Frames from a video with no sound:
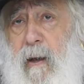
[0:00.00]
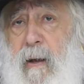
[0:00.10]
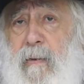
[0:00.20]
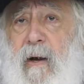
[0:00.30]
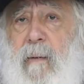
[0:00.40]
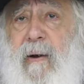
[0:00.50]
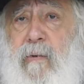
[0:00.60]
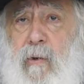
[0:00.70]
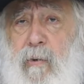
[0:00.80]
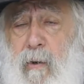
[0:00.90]
The rabbi
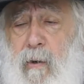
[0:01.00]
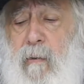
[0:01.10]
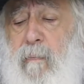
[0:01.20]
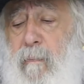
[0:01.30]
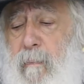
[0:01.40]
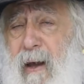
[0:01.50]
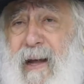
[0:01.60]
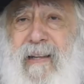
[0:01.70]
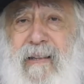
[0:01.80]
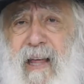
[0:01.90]
told her,
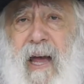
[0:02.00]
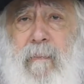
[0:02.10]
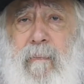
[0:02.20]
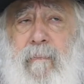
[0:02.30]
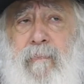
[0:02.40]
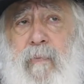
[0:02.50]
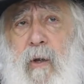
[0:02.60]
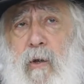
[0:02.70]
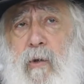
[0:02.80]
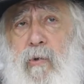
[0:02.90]
at the time,
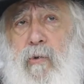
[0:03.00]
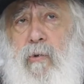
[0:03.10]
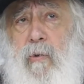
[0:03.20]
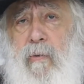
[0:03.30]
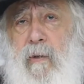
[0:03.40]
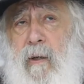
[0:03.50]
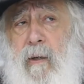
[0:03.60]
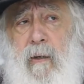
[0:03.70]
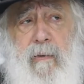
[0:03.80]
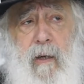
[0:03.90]

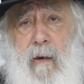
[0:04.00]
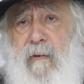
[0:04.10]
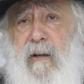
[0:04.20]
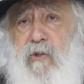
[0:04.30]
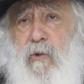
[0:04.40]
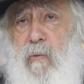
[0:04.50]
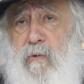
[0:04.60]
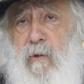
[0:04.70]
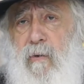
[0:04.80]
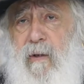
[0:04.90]
the conversion
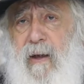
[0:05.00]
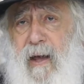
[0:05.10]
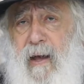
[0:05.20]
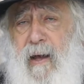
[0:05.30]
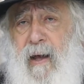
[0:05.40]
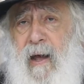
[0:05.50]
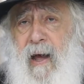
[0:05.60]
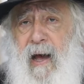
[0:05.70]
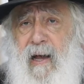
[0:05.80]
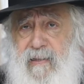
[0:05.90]
was not
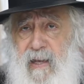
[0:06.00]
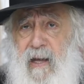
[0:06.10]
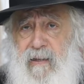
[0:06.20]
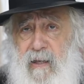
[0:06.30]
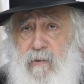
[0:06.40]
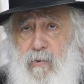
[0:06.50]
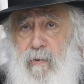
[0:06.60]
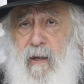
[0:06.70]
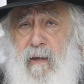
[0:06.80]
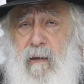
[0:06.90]
as hard as
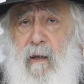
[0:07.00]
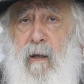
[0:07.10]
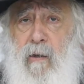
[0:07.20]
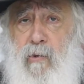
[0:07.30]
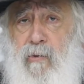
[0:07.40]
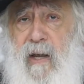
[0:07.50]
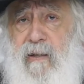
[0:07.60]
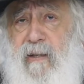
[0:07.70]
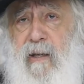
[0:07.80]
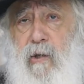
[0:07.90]
today. Today
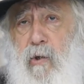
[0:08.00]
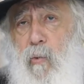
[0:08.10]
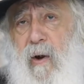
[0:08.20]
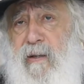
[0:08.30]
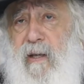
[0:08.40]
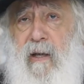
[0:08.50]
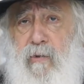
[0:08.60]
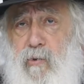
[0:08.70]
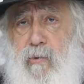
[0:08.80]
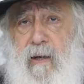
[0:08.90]
it takes you 1 year,
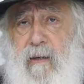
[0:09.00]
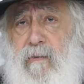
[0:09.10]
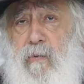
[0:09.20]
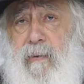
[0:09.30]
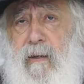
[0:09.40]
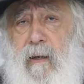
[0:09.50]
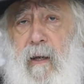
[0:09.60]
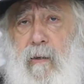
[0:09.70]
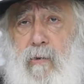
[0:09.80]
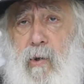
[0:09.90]
2 years
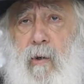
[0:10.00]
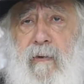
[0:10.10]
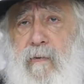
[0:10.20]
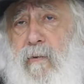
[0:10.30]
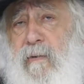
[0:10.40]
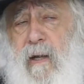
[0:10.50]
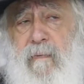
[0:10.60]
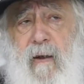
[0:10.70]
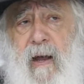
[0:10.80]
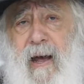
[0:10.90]
to convert yourself.
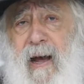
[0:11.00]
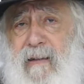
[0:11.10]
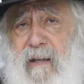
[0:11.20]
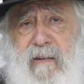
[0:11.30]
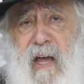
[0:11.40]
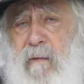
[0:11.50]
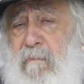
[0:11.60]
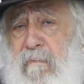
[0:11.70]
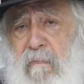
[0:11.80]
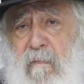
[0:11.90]
At the
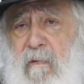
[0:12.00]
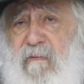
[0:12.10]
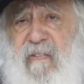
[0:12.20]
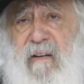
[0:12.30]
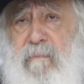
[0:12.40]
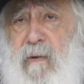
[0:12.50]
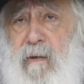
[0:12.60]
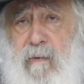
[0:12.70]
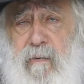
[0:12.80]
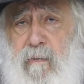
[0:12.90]
time, in 5
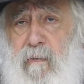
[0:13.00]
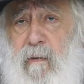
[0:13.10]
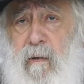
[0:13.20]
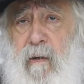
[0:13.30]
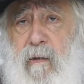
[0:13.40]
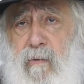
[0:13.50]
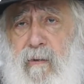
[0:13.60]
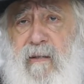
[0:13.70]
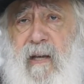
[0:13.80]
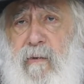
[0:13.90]
minutes, you
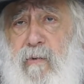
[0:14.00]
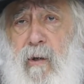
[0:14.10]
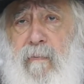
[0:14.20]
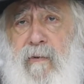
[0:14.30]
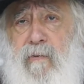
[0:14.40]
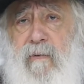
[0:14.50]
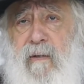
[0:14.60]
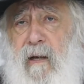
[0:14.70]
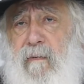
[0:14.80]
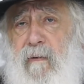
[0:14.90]
decide to convert
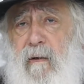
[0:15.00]
yourself,